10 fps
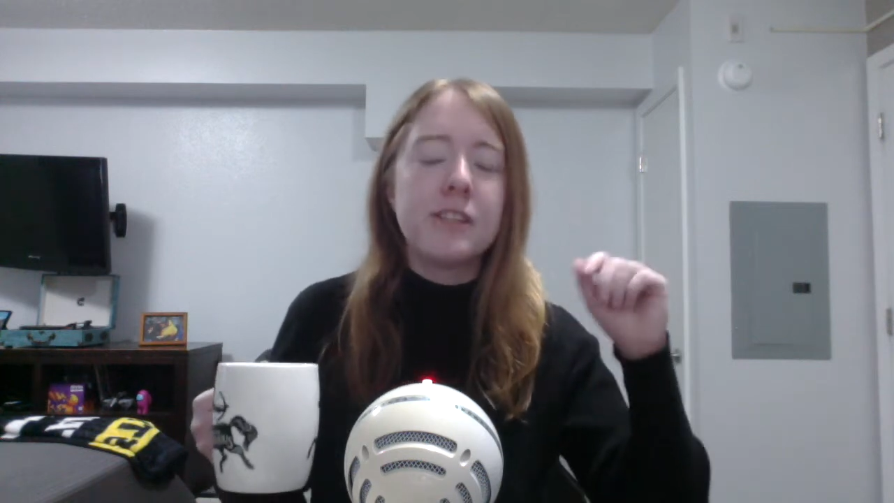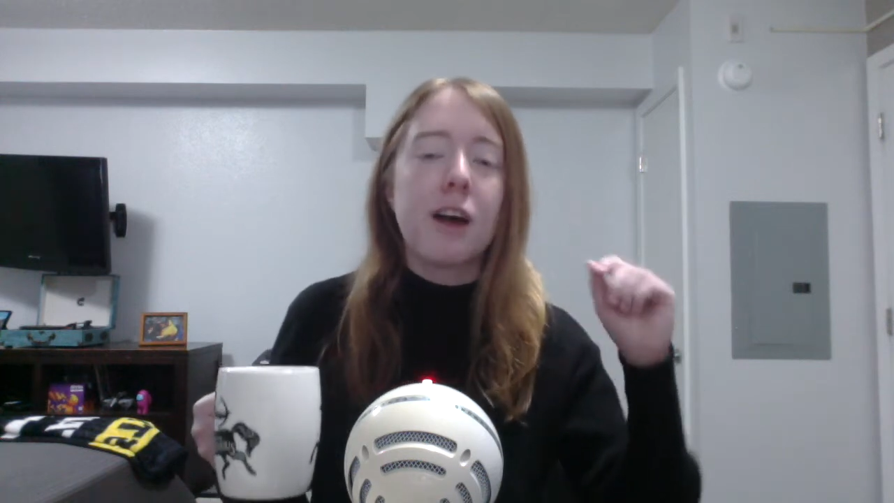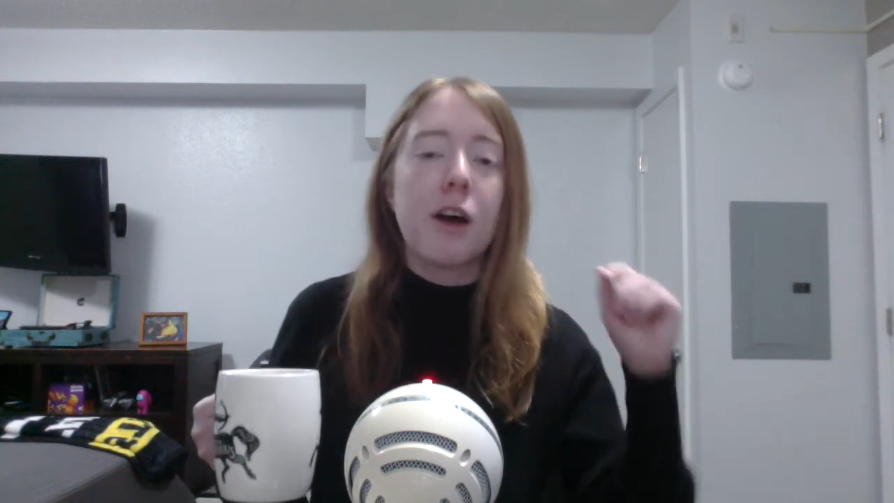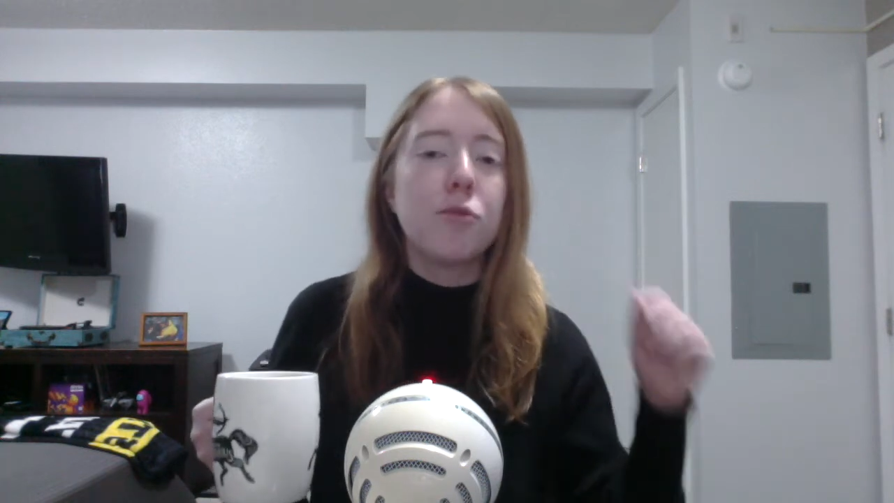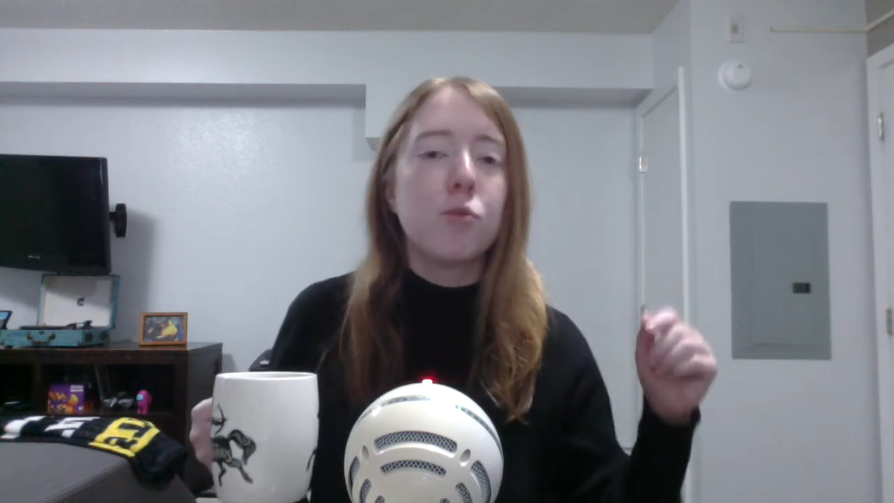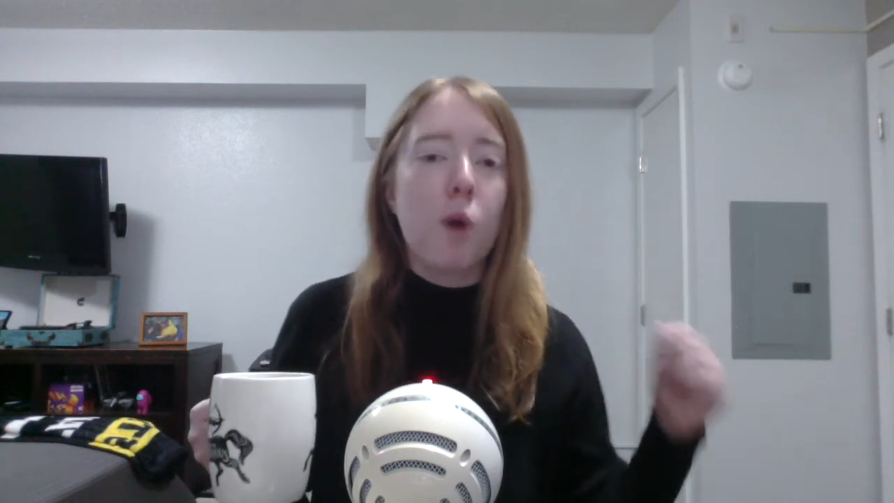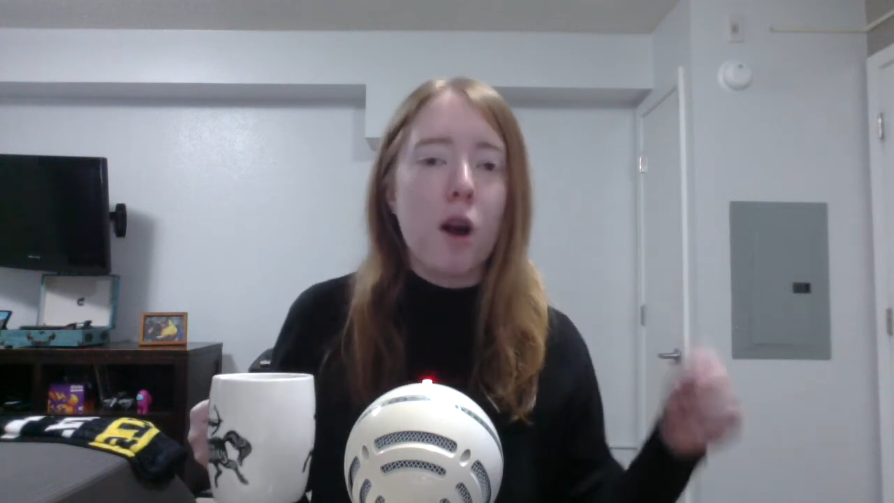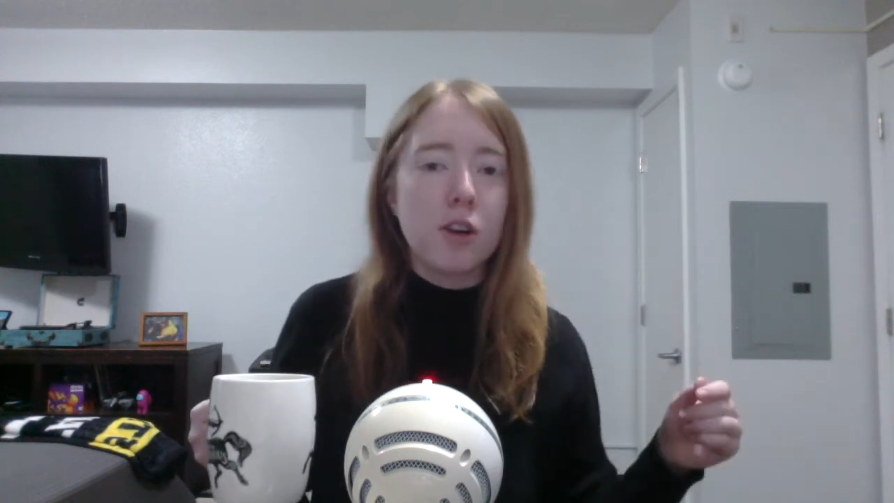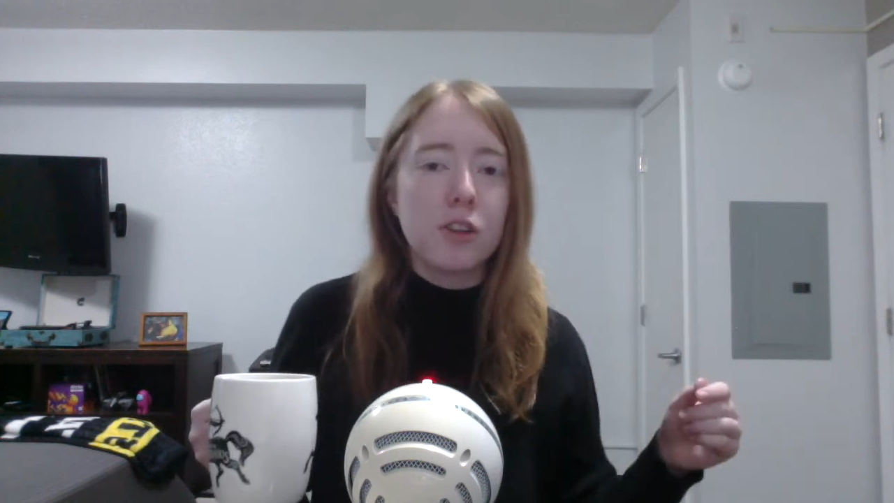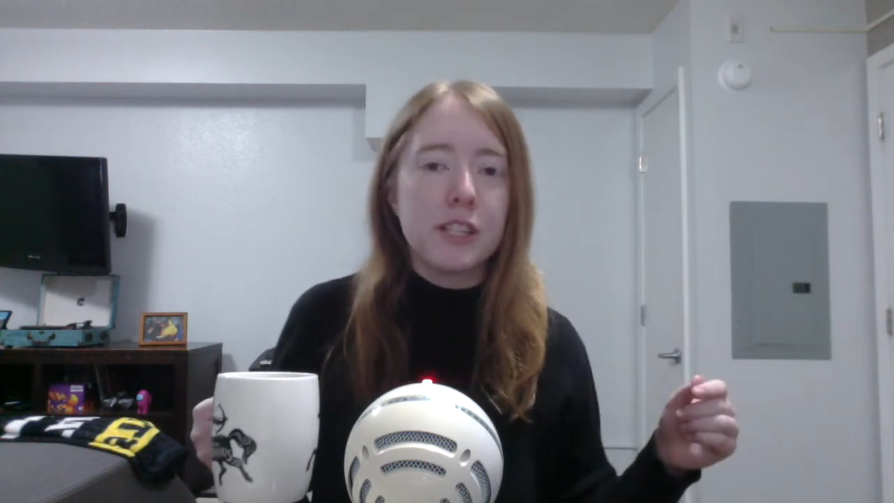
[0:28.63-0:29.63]
of
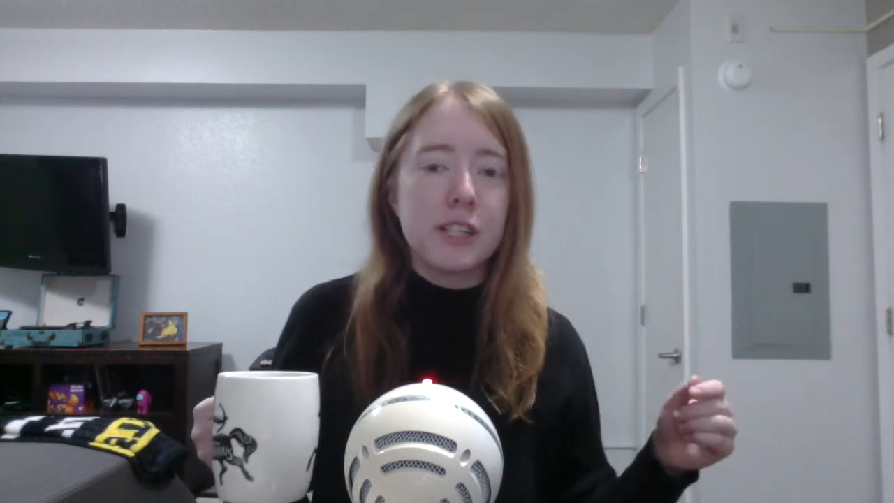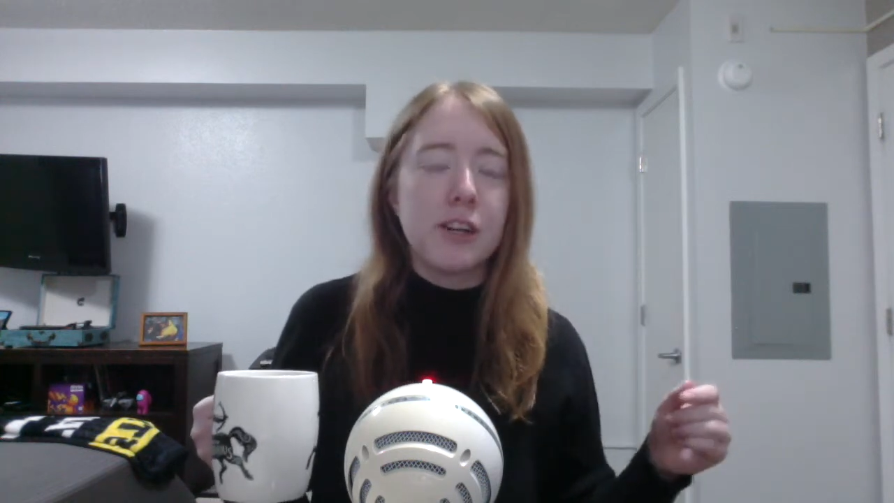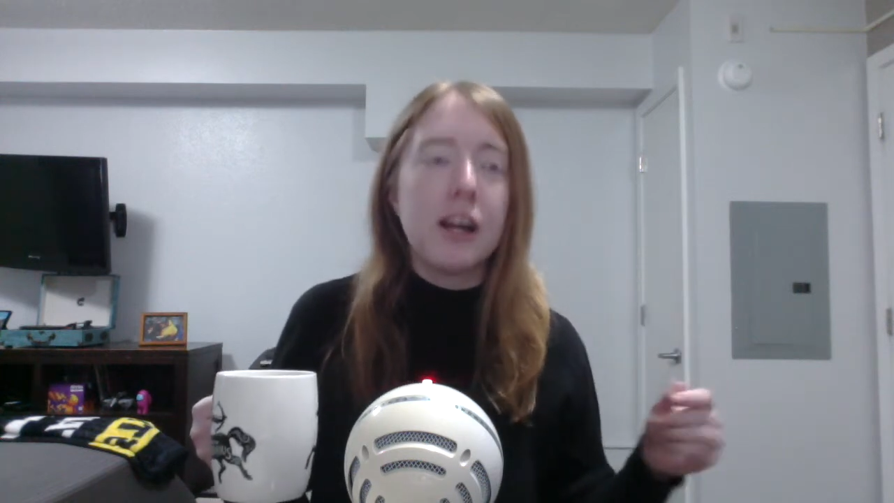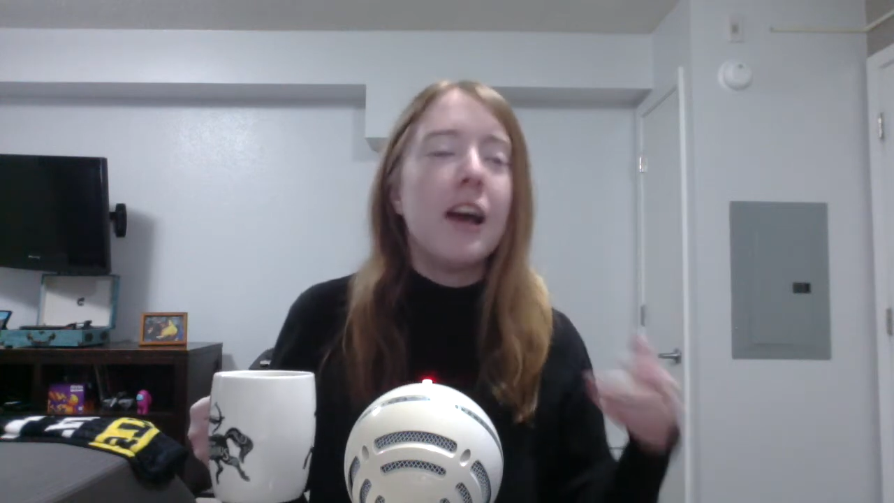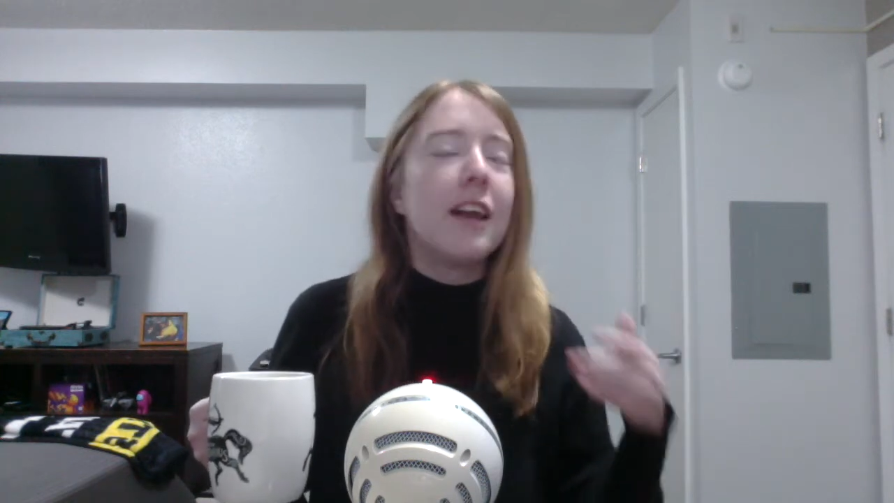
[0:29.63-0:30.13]
water deer